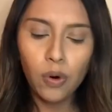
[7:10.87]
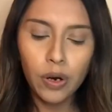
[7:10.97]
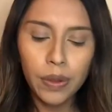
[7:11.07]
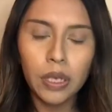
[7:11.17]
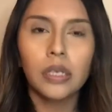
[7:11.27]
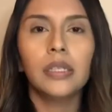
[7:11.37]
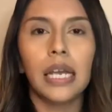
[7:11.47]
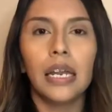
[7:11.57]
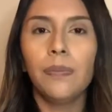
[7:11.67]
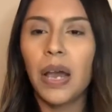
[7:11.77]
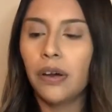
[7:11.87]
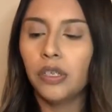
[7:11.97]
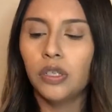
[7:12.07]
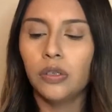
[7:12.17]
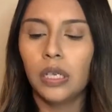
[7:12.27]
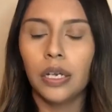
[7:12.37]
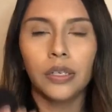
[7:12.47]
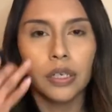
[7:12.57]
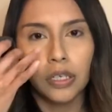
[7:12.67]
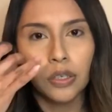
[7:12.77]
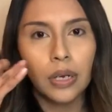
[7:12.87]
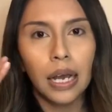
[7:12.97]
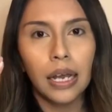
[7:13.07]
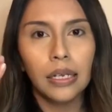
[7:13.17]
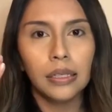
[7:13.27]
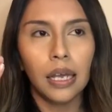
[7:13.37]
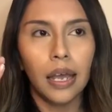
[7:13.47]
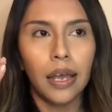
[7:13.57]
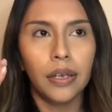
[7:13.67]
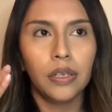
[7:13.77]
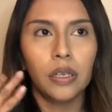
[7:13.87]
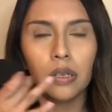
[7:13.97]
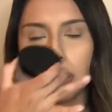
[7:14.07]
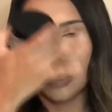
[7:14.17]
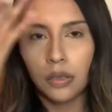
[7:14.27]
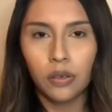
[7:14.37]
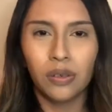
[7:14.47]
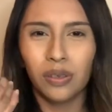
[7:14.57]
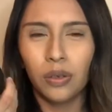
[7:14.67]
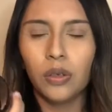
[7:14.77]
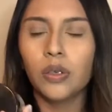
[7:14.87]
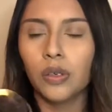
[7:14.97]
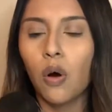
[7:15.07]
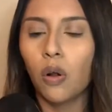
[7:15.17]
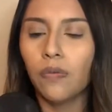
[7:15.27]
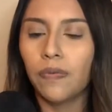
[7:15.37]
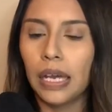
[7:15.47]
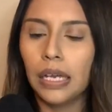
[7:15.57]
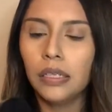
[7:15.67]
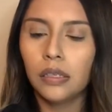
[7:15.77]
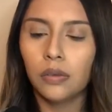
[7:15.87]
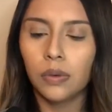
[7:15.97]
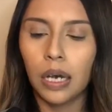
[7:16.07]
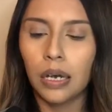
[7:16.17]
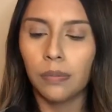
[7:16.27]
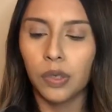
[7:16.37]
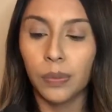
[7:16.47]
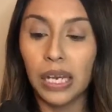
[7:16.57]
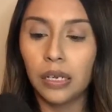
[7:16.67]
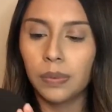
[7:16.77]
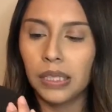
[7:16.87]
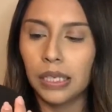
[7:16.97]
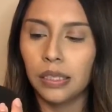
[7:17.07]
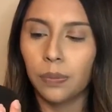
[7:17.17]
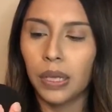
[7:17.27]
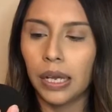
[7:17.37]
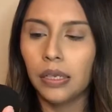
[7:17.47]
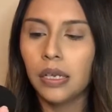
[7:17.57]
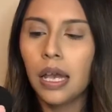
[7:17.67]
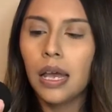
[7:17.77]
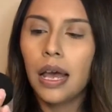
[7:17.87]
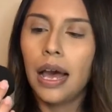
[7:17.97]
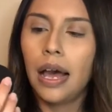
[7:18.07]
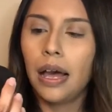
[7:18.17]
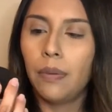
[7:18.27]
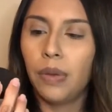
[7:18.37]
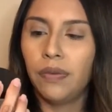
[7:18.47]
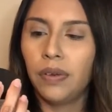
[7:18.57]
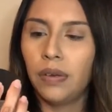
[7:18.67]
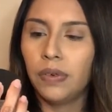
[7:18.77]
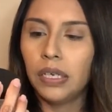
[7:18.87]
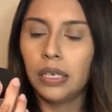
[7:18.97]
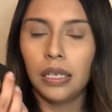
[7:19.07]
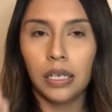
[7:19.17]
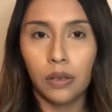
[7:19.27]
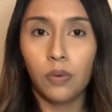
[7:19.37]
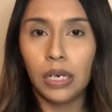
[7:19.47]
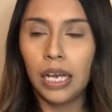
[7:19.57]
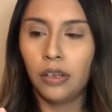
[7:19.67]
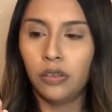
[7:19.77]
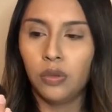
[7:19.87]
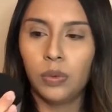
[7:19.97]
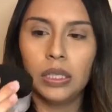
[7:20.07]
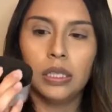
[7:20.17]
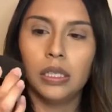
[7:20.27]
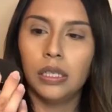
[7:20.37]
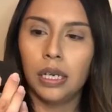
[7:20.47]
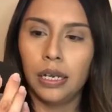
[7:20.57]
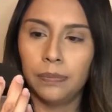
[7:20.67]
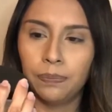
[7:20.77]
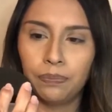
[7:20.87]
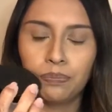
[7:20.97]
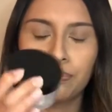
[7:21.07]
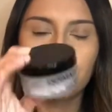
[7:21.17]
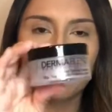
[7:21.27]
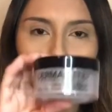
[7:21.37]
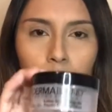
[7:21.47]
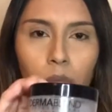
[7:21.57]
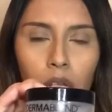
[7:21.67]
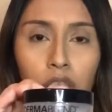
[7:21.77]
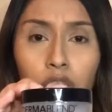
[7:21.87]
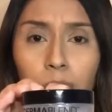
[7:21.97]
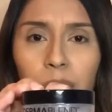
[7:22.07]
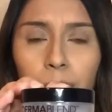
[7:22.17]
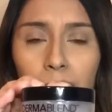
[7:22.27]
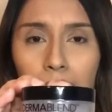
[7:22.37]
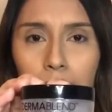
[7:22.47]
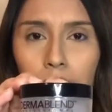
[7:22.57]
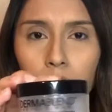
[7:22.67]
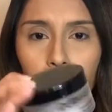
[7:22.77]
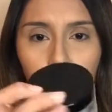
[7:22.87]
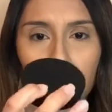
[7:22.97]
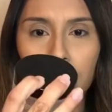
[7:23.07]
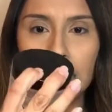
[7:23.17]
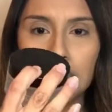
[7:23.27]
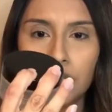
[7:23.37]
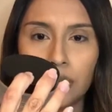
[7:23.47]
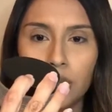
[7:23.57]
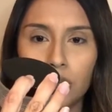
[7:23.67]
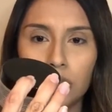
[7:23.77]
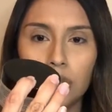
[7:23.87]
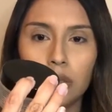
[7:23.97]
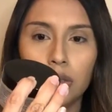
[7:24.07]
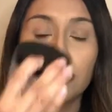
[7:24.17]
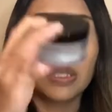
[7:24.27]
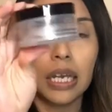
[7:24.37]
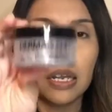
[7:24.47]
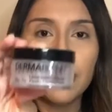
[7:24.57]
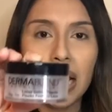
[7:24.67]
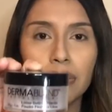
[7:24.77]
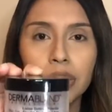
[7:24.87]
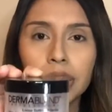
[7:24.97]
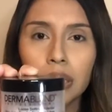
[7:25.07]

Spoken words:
the setting powder to set your under eyes and like your whole face, so your makeup stays in place. My favorite and the one I used was this Derma Blend Professional Loose Setting Powder.